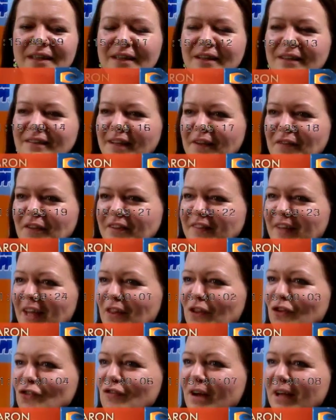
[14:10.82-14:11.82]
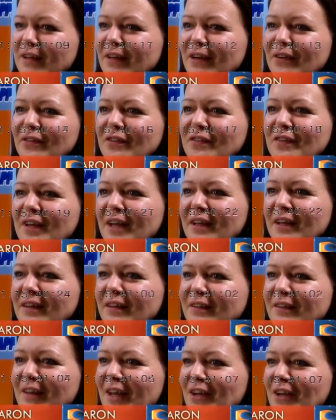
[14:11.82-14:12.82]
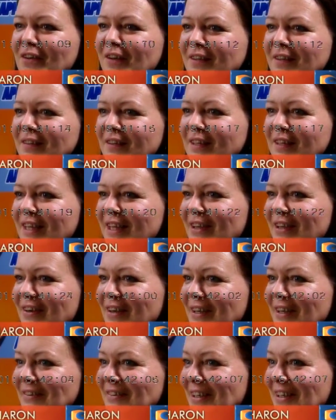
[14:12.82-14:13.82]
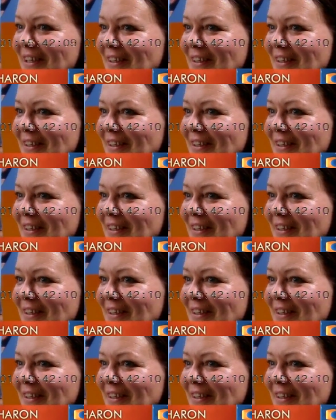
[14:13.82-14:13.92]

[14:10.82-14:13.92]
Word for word: It'll definitely take the dread out of getting the decorating gear out